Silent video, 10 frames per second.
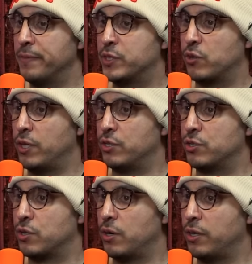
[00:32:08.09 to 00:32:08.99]
So they just
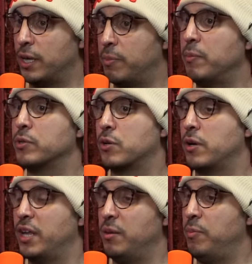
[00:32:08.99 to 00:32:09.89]
started like people
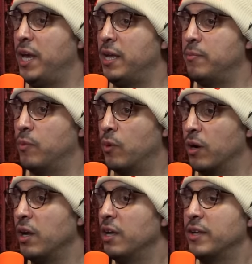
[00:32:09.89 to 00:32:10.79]
started getting paid more.